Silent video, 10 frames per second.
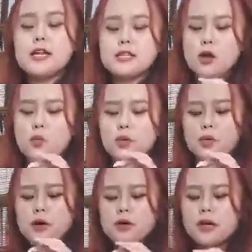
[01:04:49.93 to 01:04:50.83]
So we
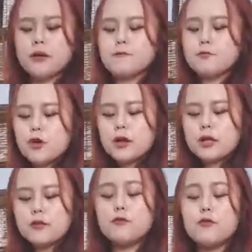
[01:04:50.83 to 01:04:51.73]
will, if we,
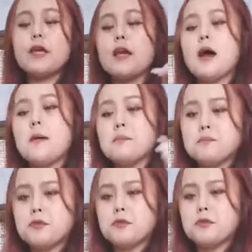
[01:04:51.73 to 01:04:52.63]
if we uh,
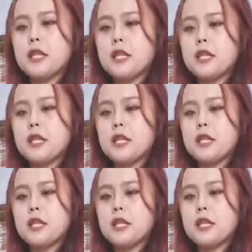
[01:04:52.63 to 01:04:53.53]
like take your
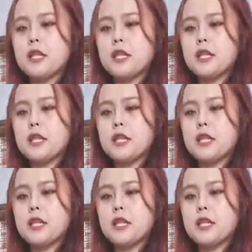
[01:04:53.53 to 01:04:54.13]
advice, we will reply,